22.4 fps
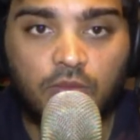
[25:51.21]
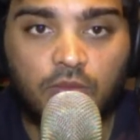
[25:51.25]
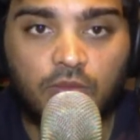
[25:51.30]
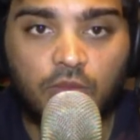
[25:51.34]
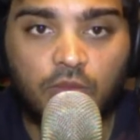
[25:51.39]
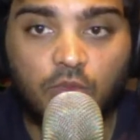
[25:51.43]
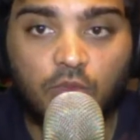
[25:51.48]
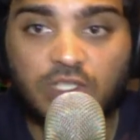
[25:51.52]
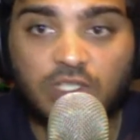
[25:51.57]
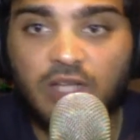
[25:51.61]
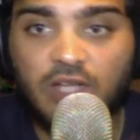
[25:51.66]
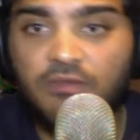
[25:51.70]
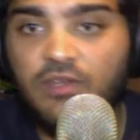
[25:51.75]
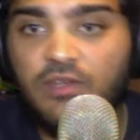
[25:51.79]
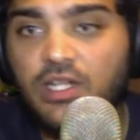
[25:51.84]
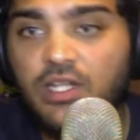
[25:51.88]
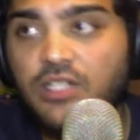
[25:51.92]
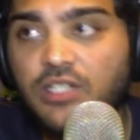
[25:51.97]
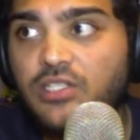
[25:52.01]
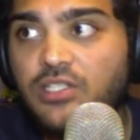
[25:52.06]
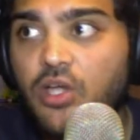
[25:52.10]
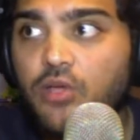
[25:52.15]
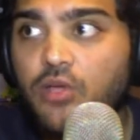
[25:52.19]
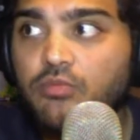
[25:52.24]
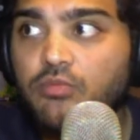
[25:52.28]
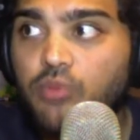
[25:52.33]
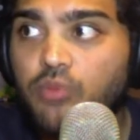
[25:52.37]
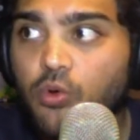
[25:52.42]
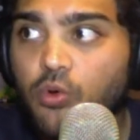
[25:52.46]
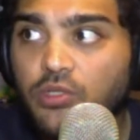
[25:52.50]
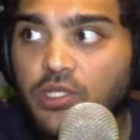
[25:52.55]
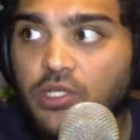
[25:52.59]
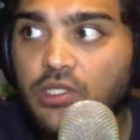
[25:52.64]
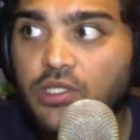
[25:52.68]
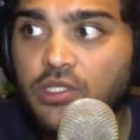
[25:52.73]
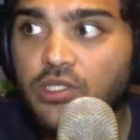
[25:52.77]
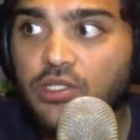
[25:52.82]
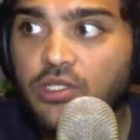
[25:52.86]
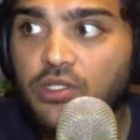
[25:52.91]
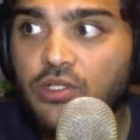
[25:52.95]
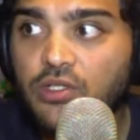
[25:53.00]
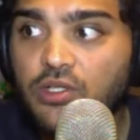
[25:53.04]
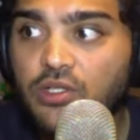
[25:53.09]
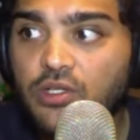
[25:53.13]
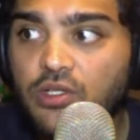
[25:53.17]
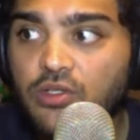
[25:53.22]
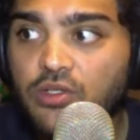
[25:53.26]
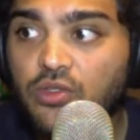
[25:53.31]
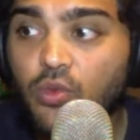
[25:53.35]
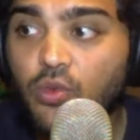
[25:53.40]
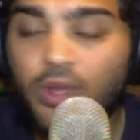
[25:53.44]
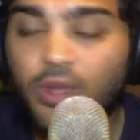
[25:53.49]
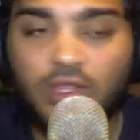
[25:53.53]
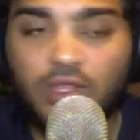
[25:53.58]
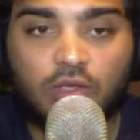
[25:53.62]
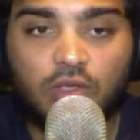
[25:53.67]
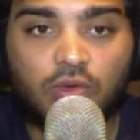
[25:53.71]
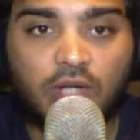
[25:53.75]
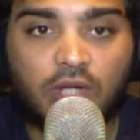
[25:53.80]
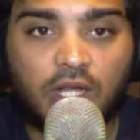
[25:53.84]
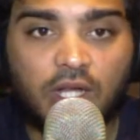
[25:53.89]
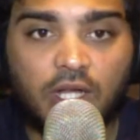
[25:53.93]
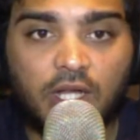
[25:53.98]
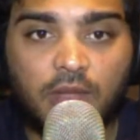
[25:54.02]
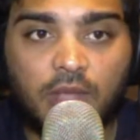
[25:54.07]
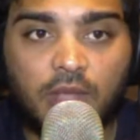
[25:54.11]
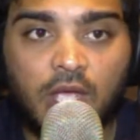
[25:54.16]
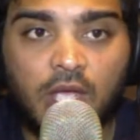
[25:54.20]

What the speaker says: which I feel is so important to whether you're ready.